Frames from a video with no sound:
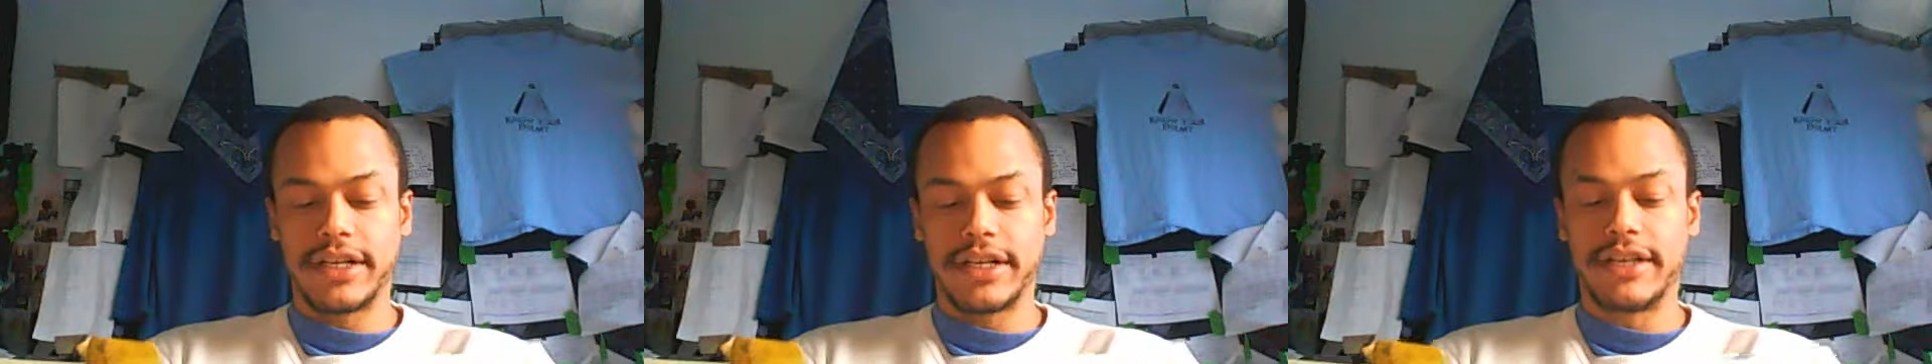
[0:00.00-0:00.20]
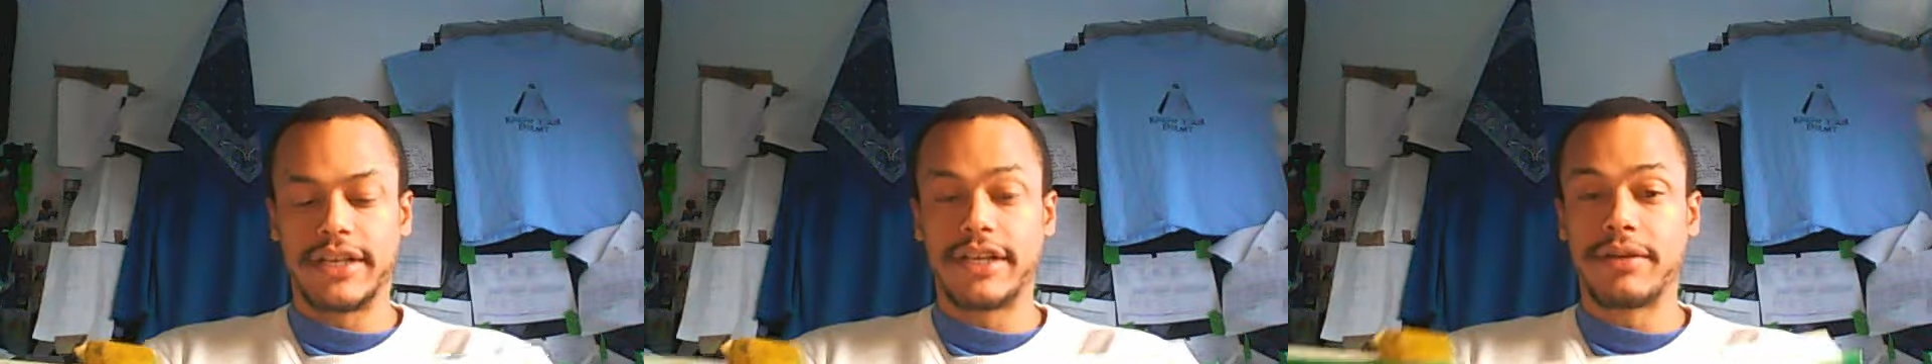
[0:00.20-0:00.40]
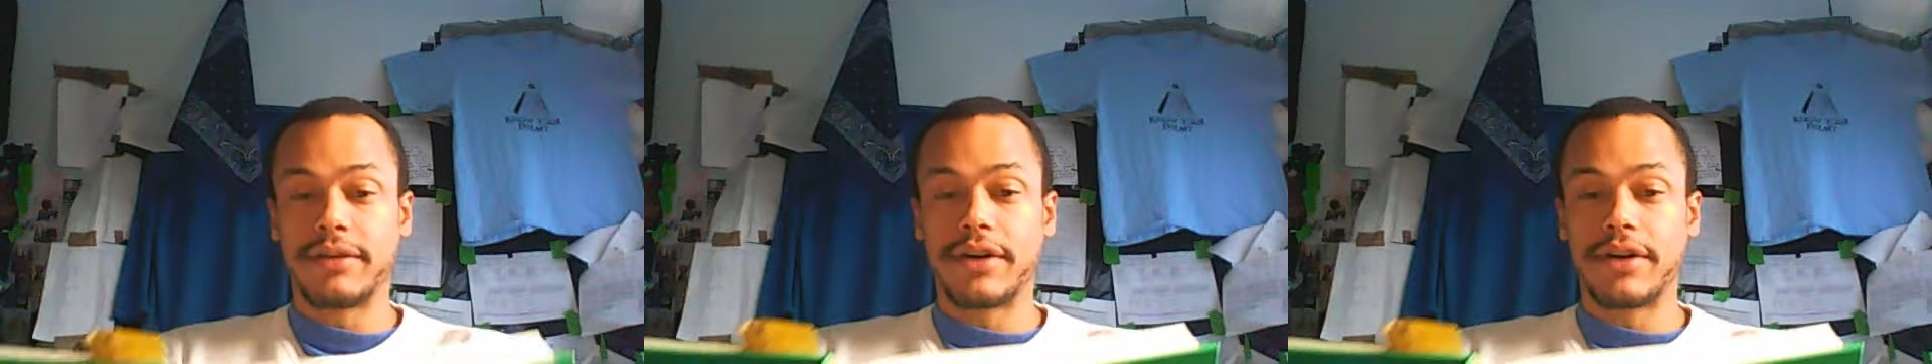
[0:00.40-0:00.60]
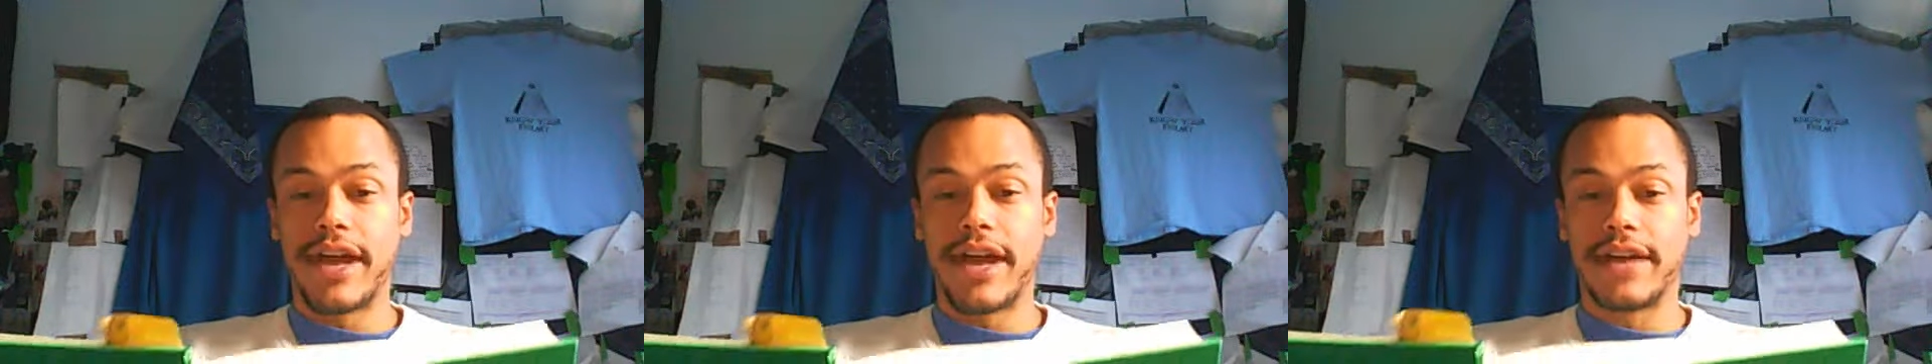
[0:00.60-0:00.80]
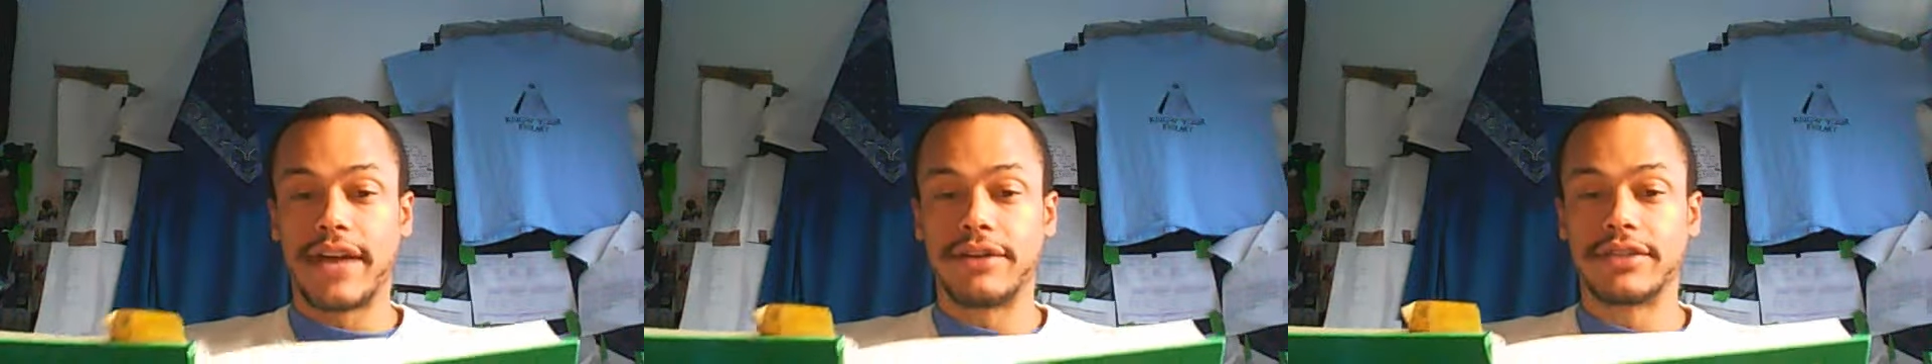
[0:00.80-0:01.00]
interior
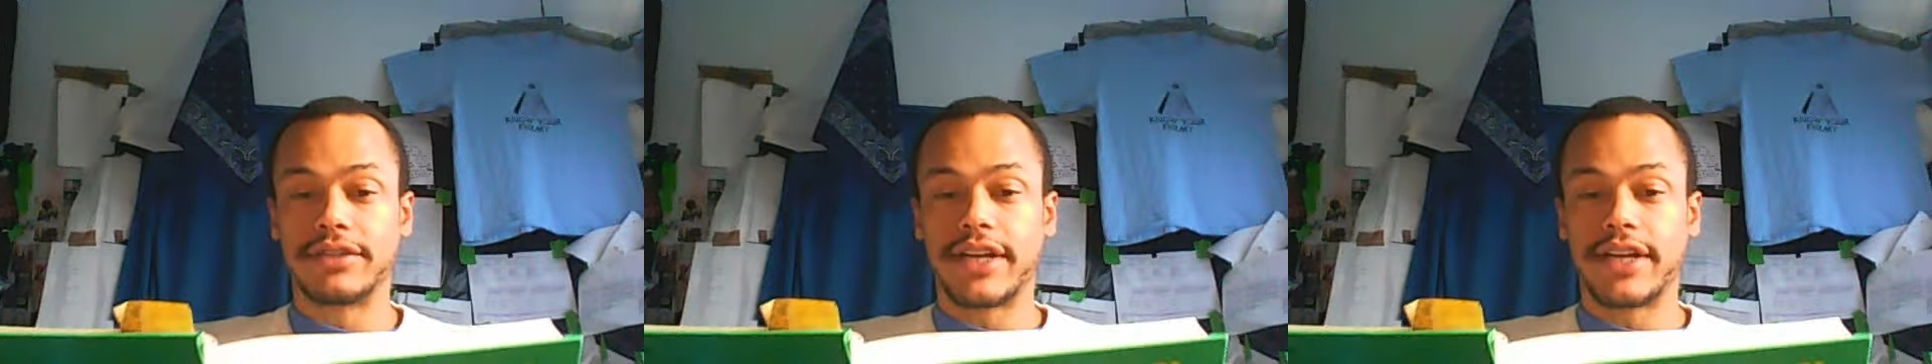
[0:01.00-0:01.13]
angles.